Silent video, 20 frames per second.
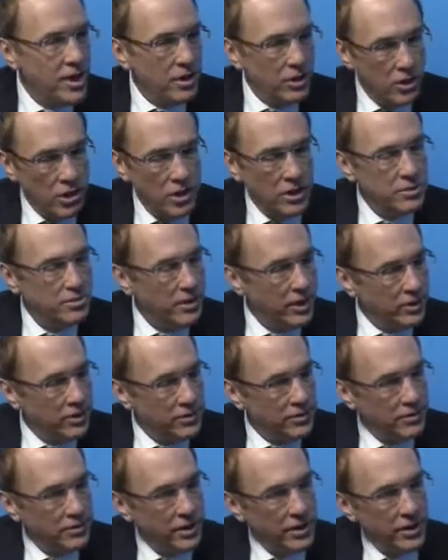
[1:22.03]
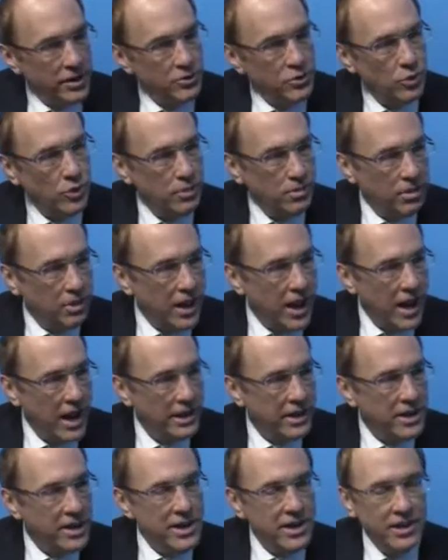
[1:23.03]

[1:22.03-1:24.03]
cause microcirculatory block,